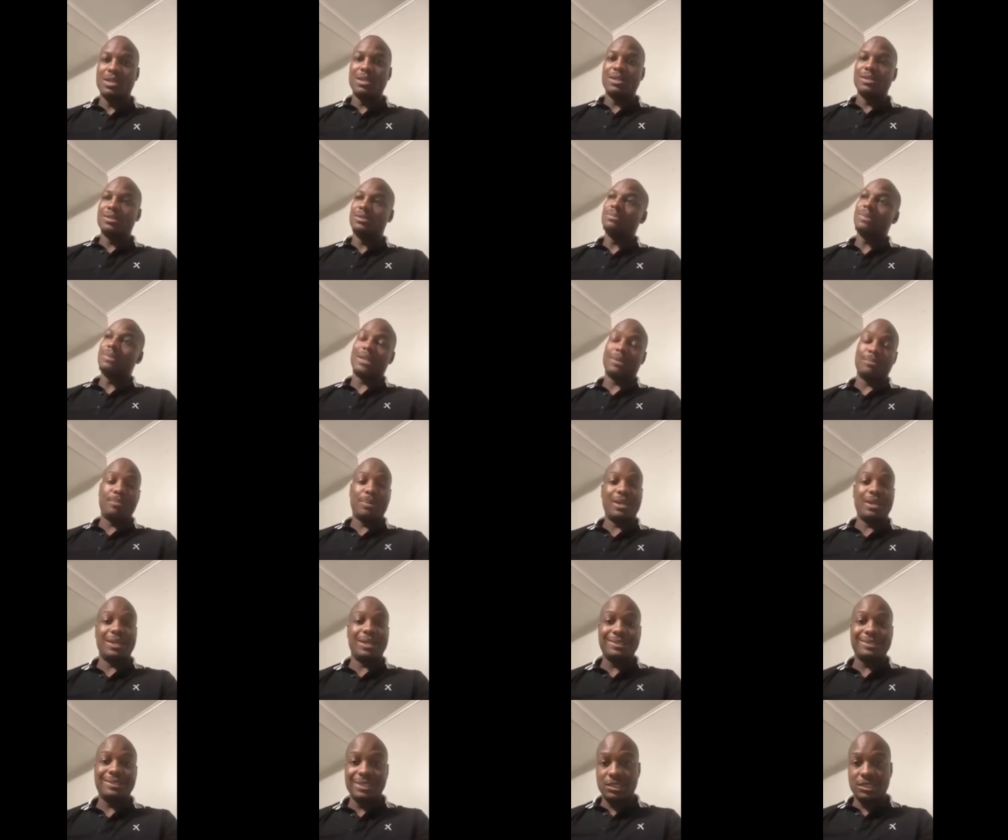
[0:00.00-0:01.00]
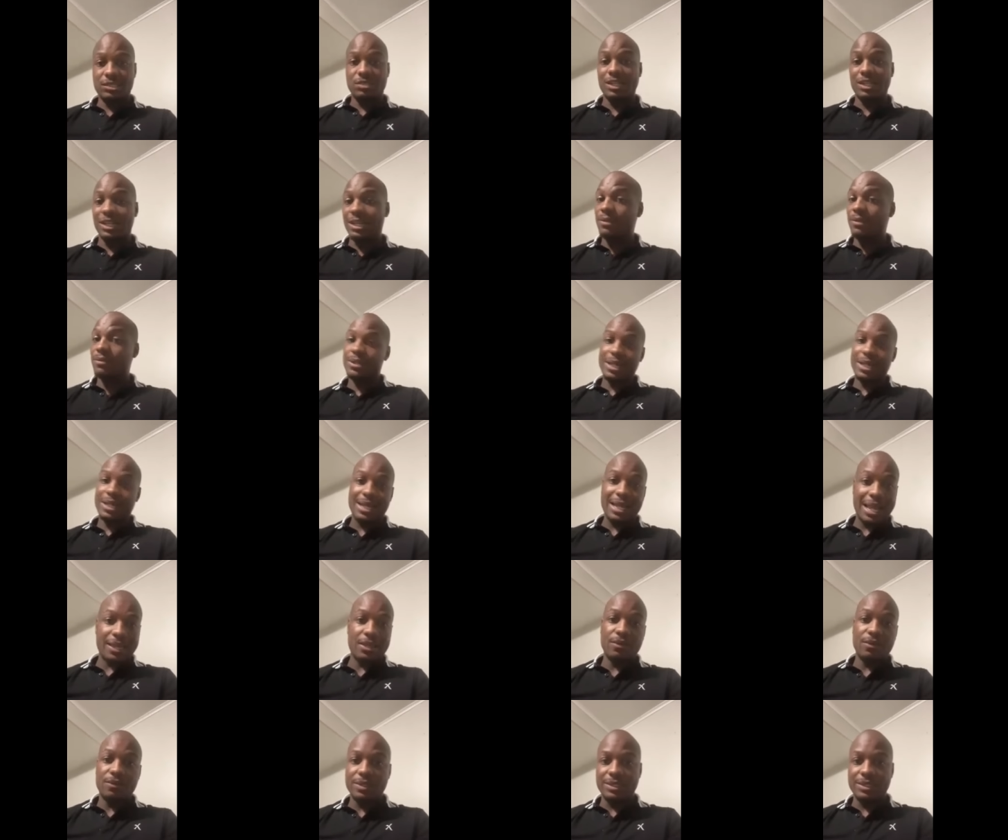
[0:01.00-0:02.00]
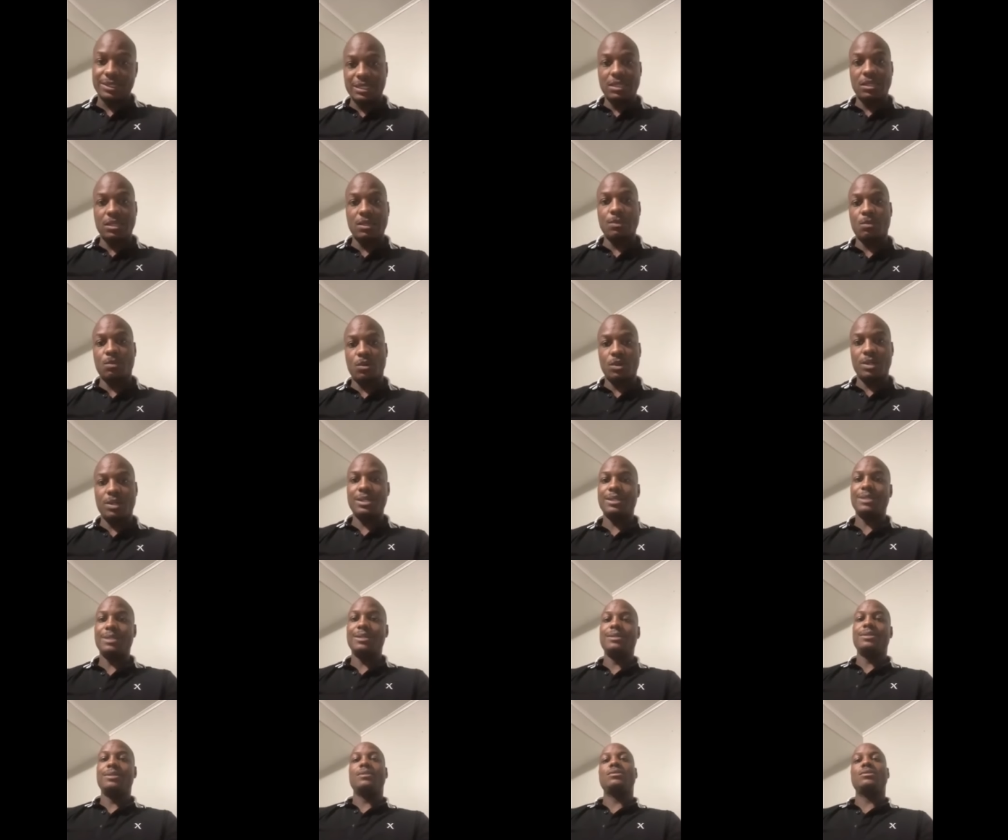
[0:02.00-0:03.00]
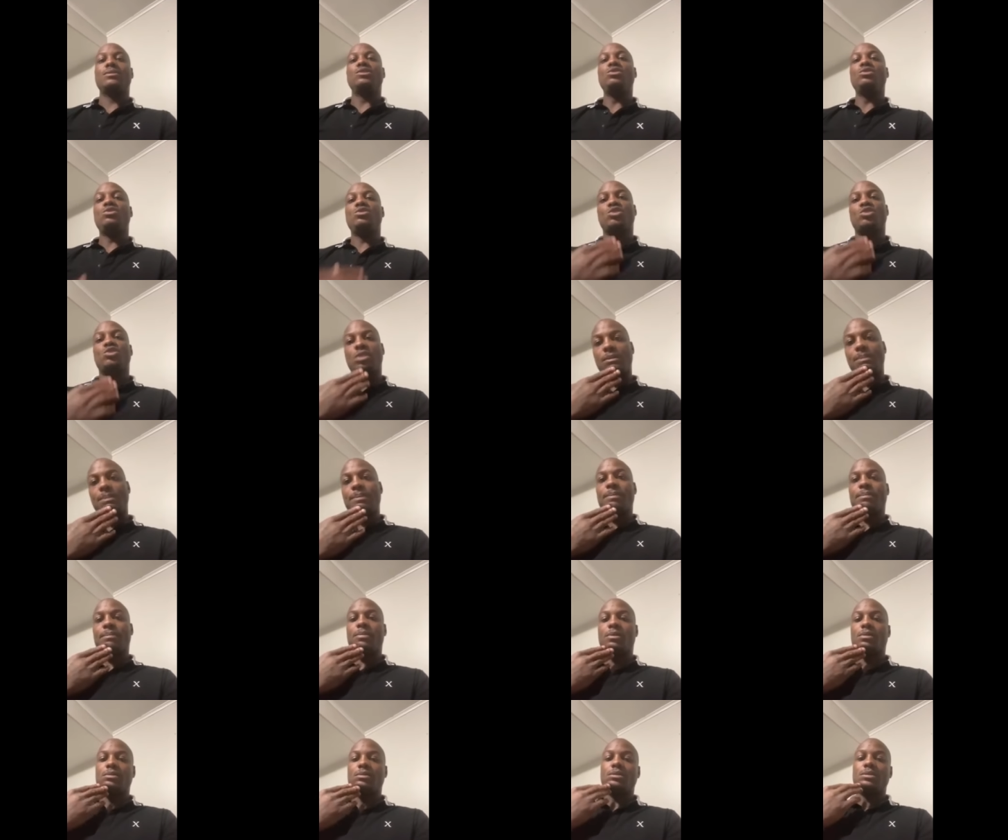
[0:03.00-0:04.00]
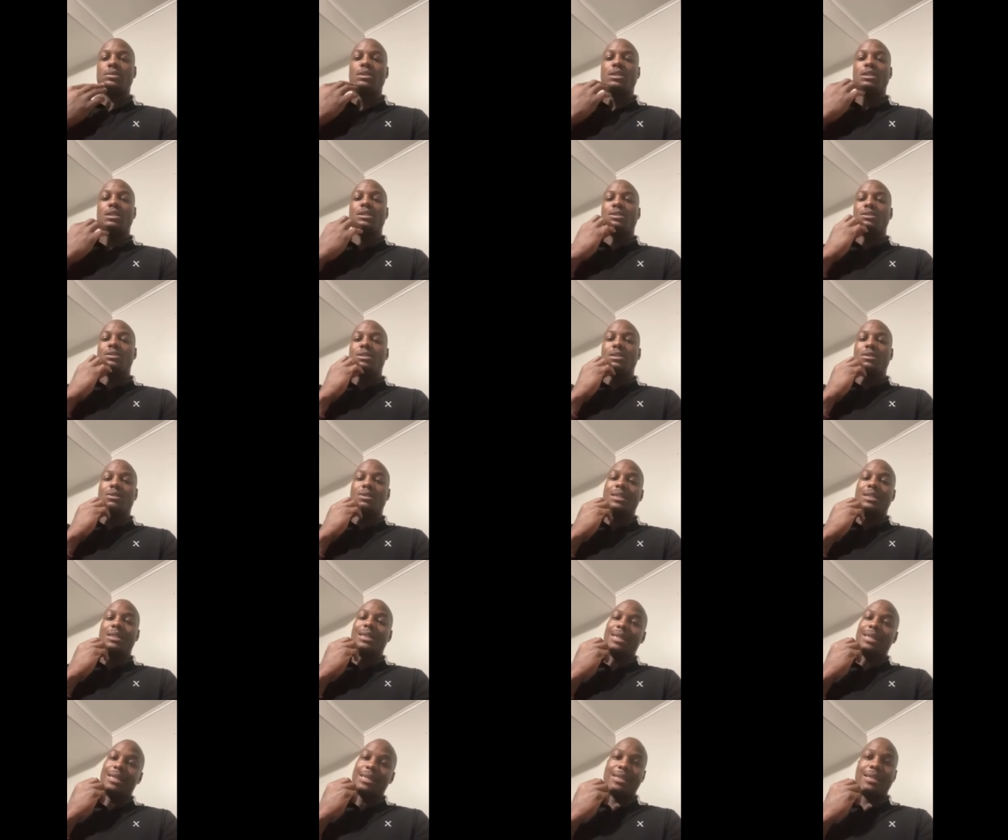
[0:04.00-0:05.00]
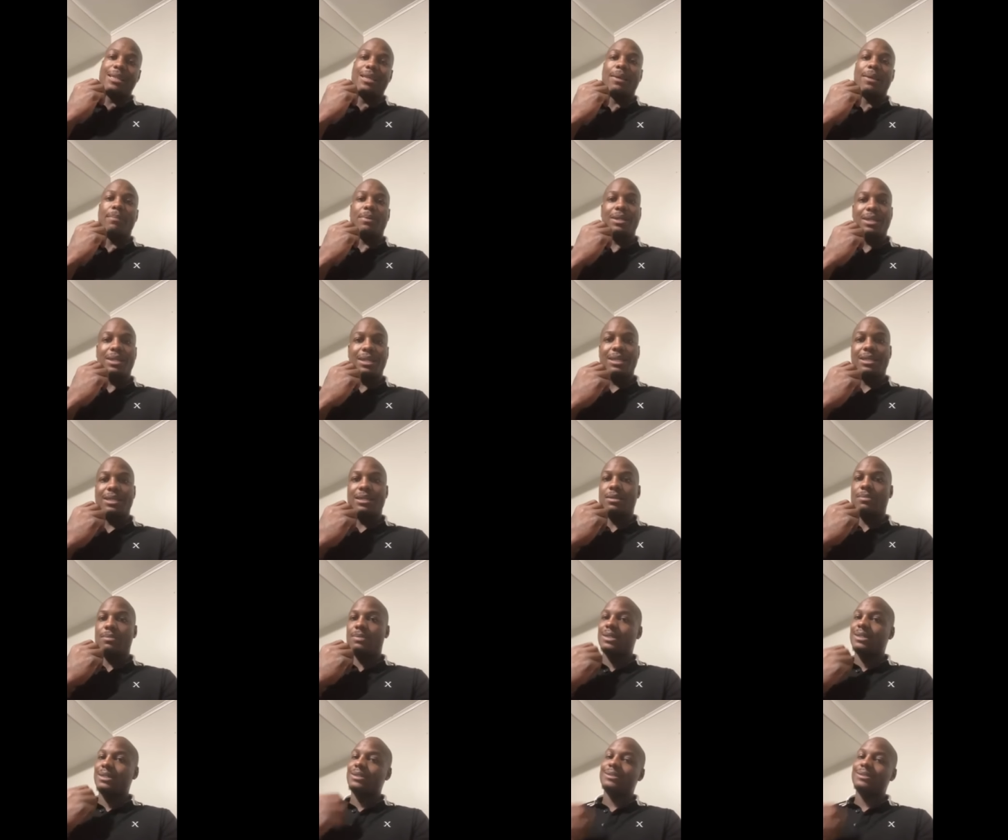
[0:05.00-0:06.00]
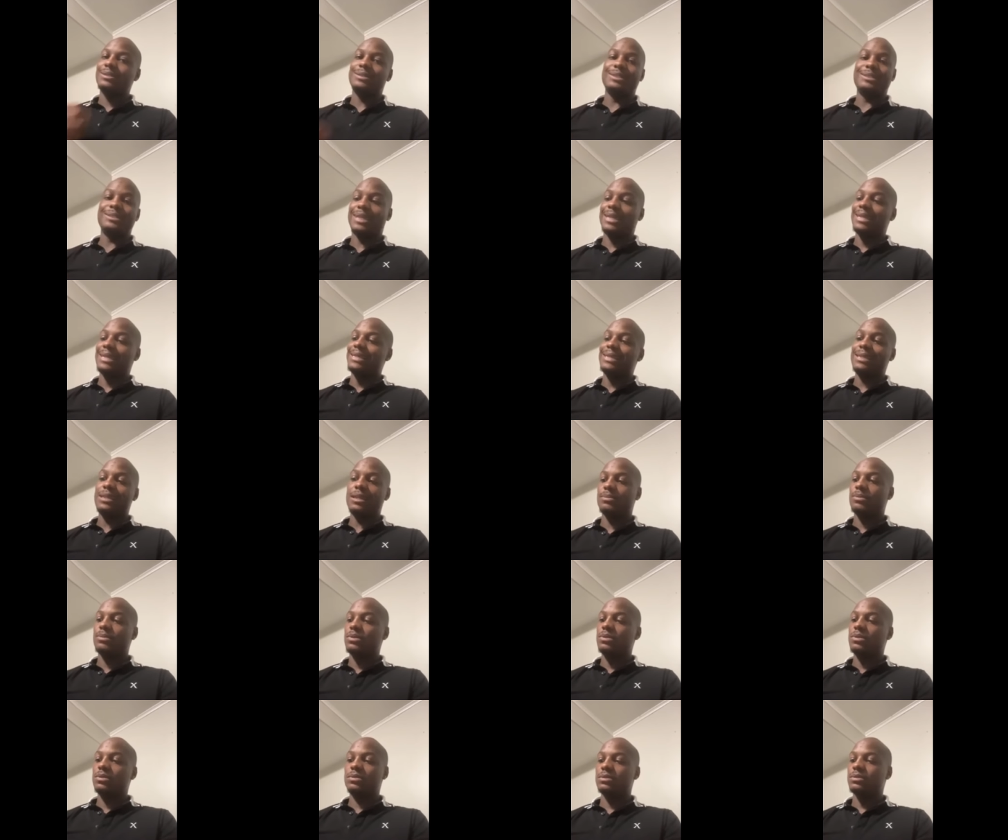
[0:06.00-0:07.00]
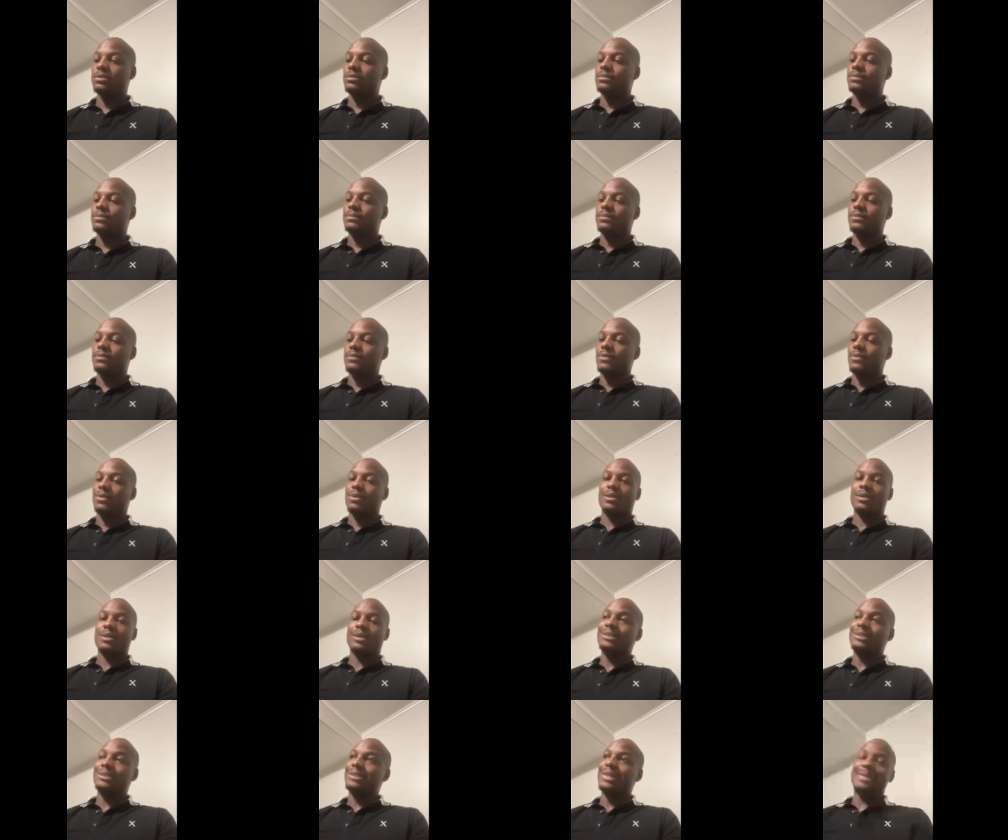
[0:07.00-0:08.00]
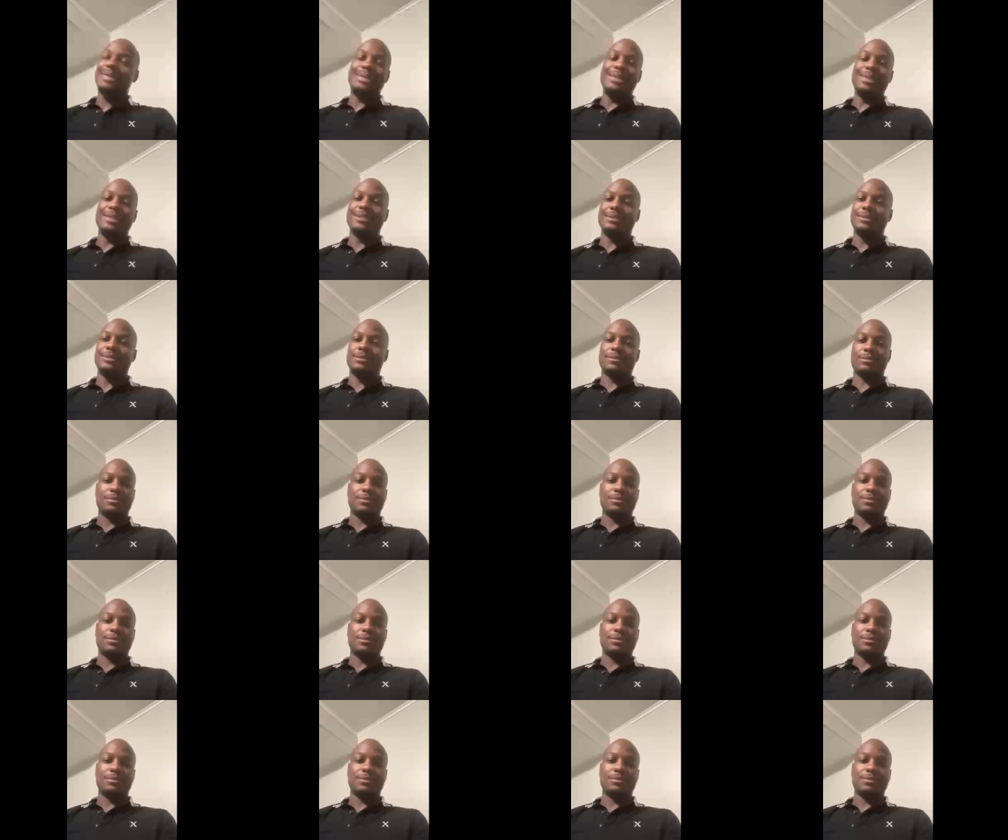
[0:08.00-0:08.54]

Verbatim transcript: You better pay attention to everything I ever did, boy. You tripping, bro. You get on the internet plan, man. This ain't it, bro. This ain't it.